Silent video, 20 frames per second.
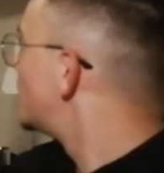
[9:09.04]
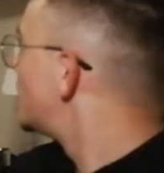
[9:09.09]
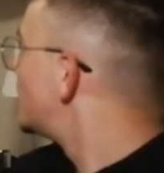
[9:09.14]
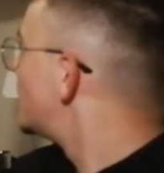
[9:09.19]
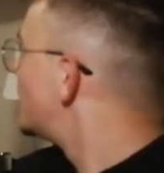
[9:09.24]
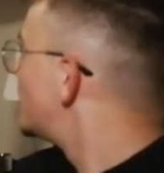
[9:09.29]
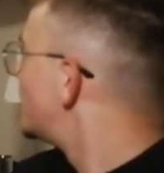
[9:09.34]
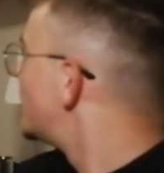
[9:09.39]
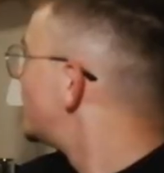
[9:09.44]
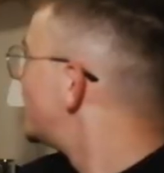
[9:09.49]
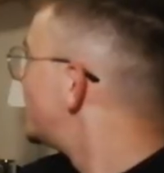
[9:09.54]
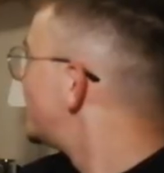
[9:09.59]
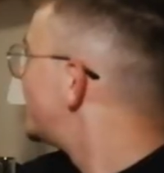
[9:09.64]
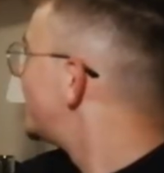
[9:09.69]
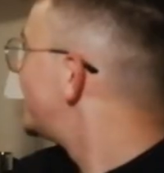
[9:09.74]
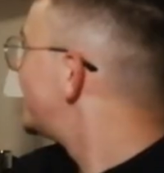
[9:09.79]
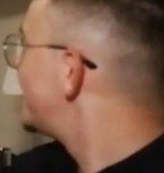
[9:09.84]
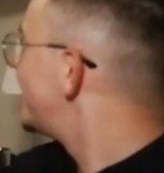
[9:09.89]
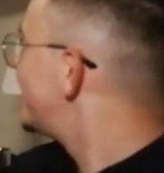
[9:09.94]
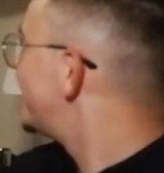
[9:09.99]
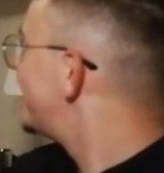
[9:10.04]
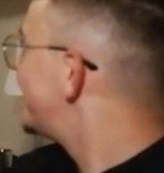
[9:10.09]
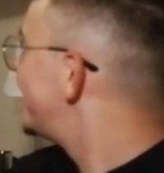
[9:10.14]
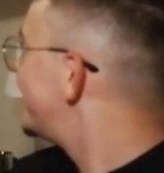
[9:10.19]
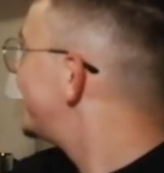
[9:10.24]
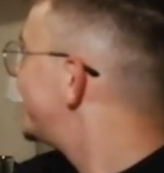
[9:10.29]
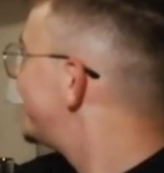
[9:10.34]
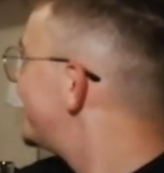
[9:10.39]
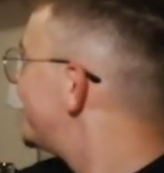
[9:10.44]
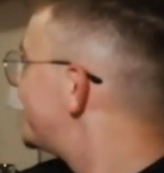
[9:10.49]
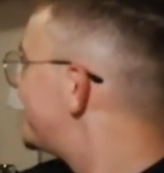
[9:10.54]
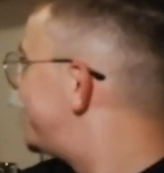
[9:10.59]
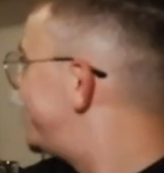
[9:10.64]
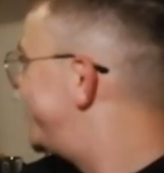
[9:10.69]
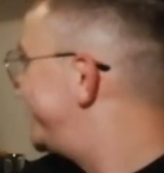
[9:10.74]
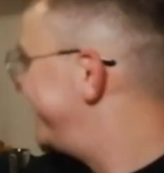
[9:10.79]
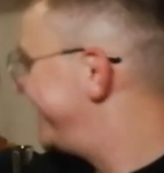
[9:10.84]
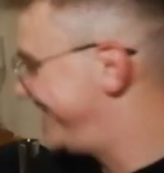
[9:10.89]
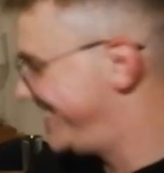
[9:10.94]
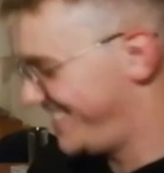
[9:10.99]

[no speech]